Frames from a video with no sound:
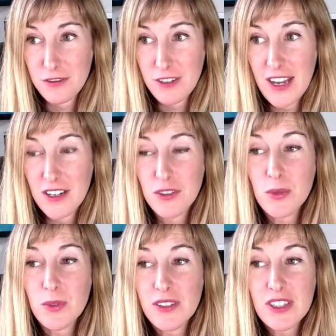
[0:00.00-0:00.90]
And if
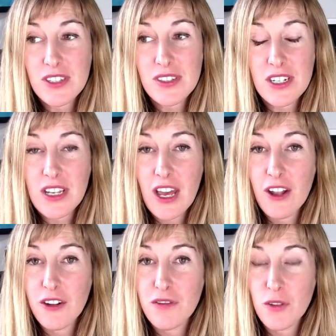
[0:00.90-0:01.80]
you live in the state of
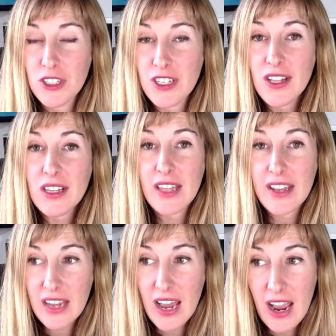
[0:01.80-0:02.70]
California like
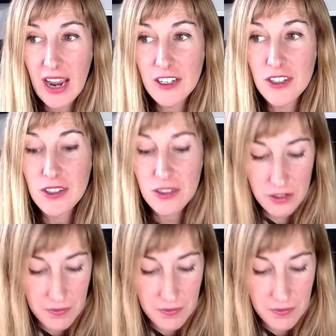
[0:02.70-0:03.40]
I do,